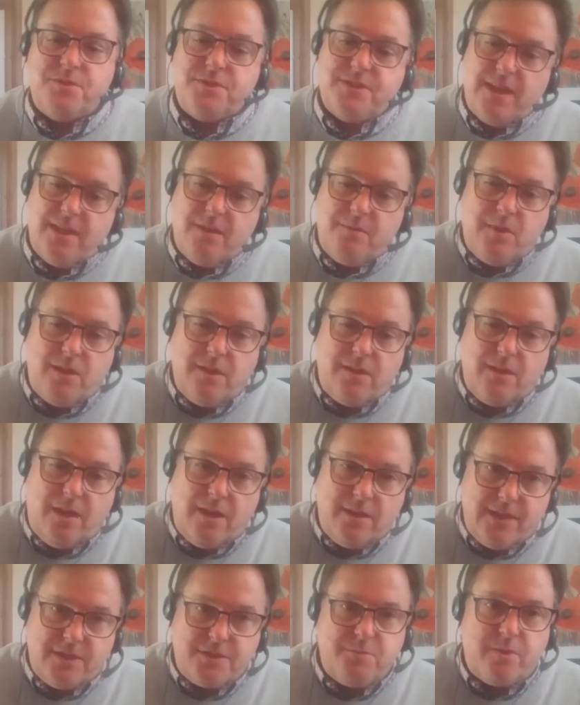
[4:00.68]
saying, well,
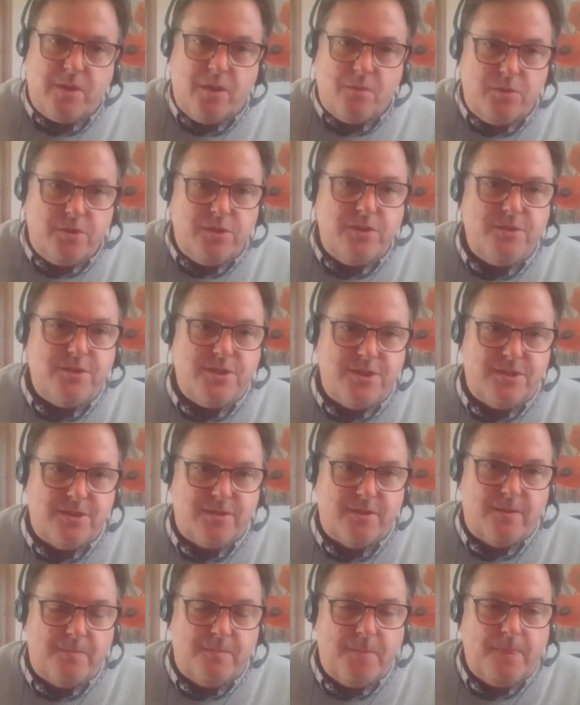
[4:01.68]
that's what I want you to
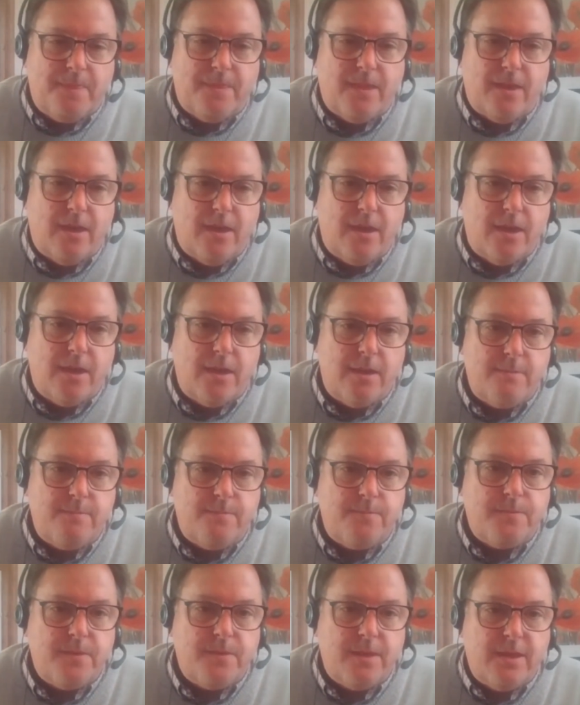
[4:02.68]

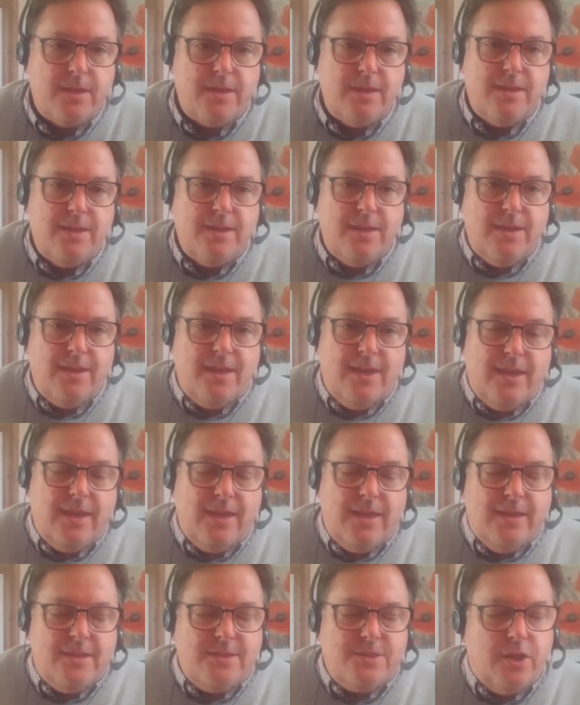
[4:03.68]
do.
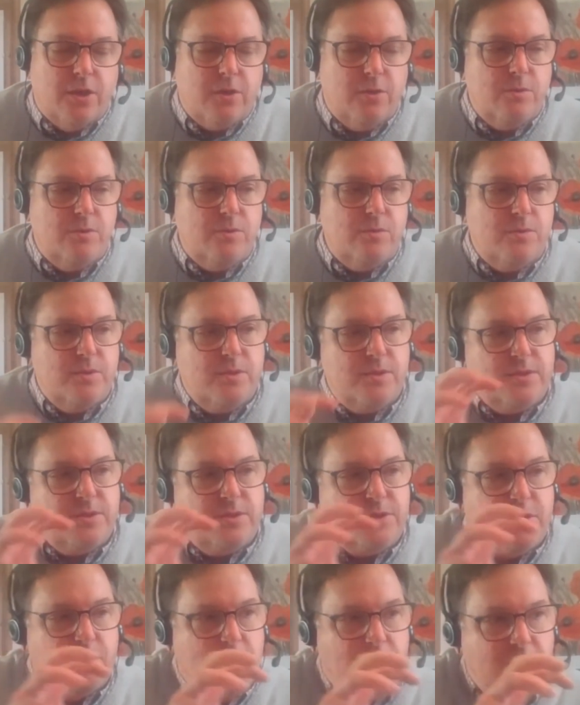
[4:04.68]
So
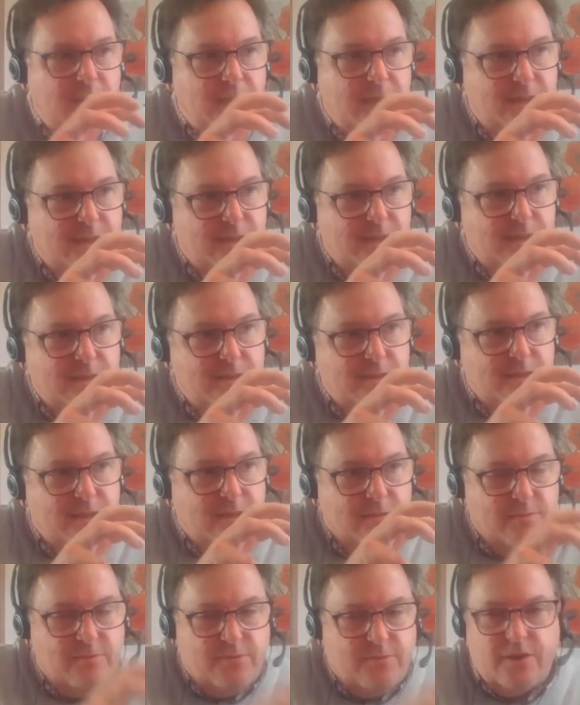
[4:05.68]
my
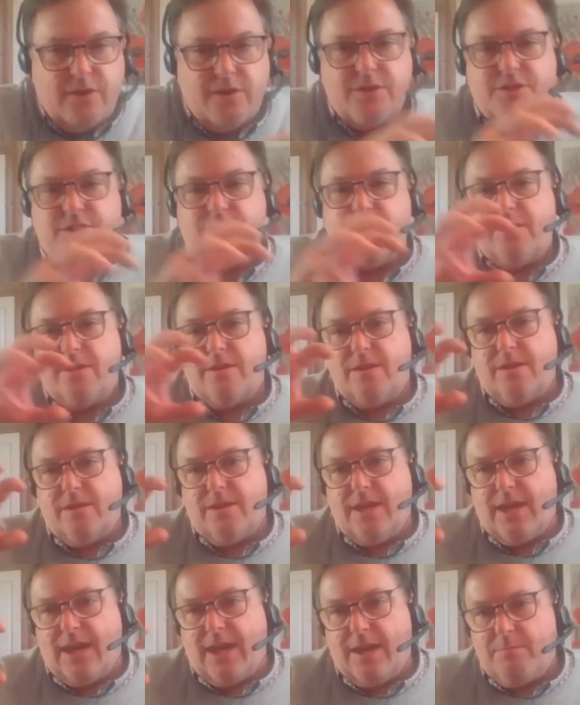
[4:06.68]
conversion
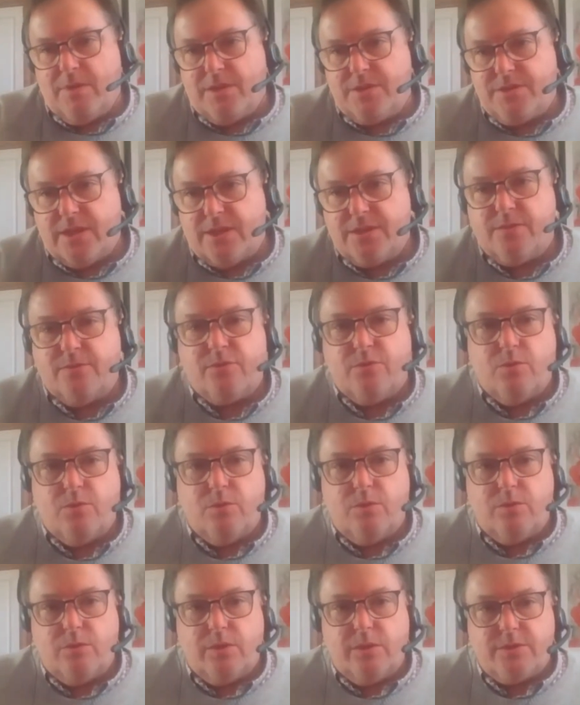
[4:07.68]
and my sense of
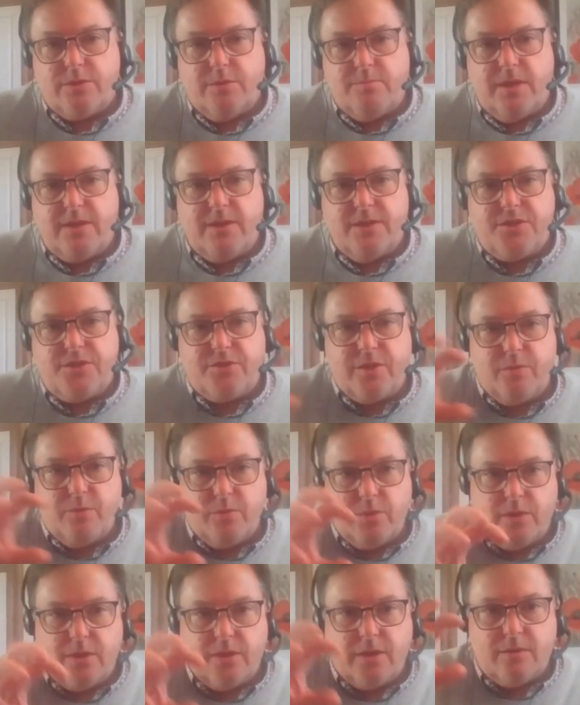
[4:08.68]
call to ministry
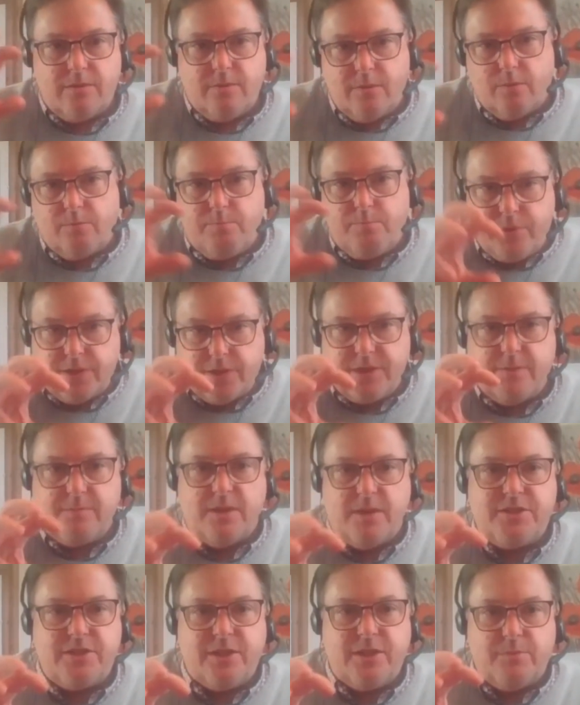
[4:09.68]
were pretty
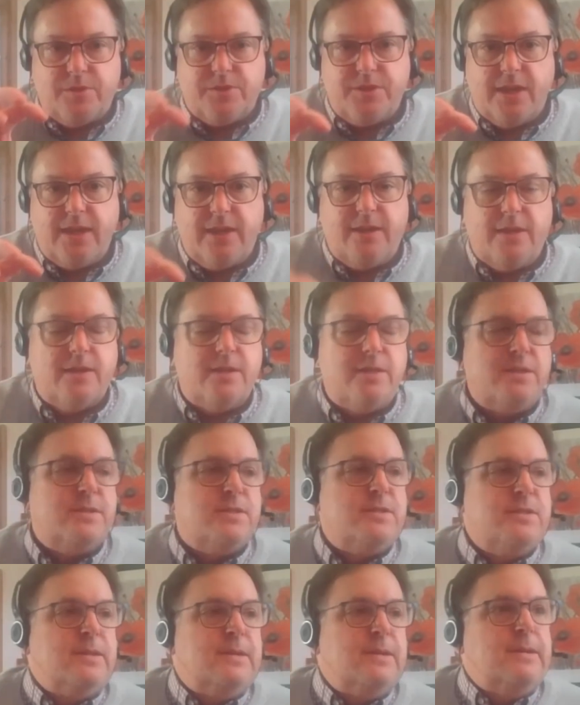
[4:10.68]
much
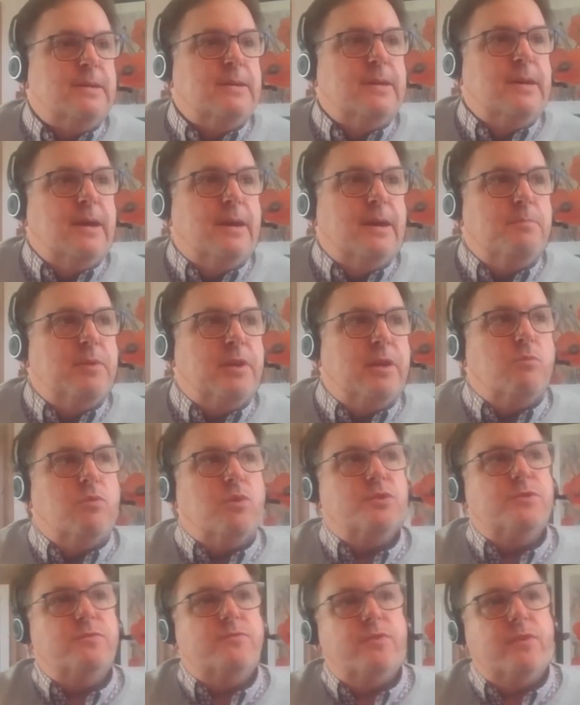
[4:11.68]
simultaneous, but it
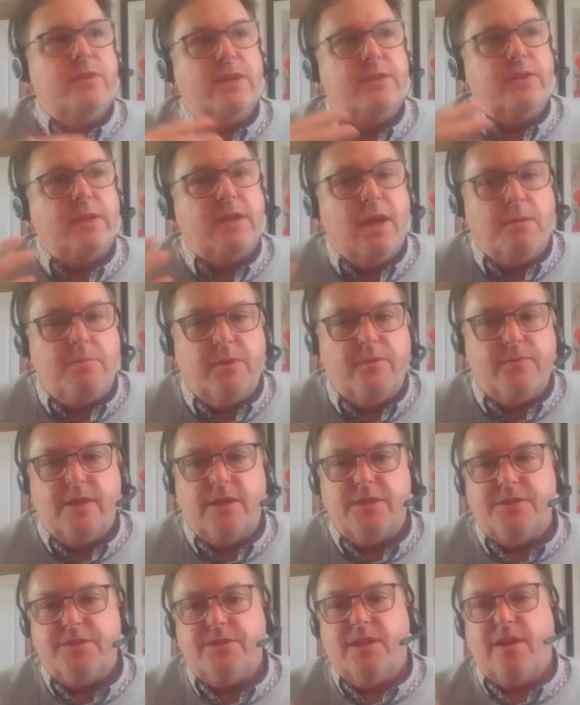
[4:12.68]
wasn't for another couple of
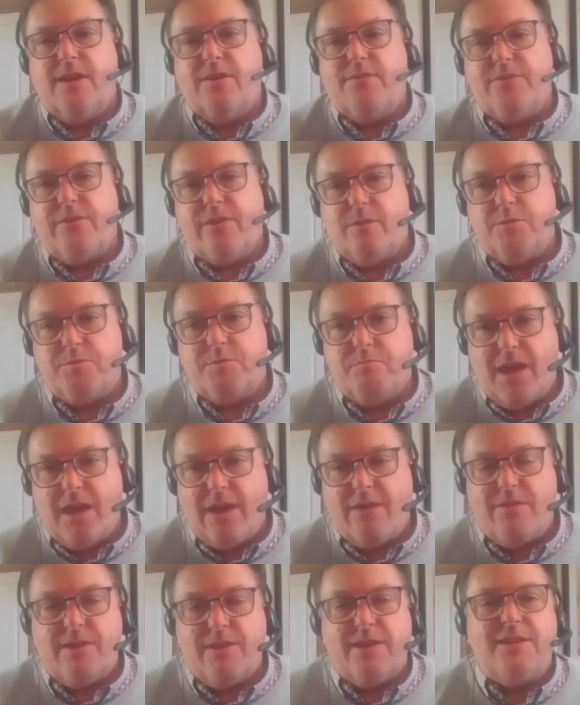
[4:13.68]
years until after I was
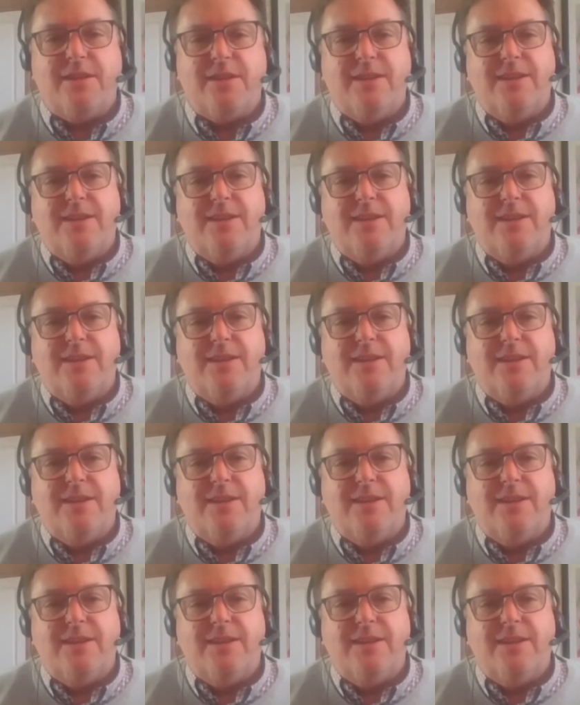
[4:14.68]
married.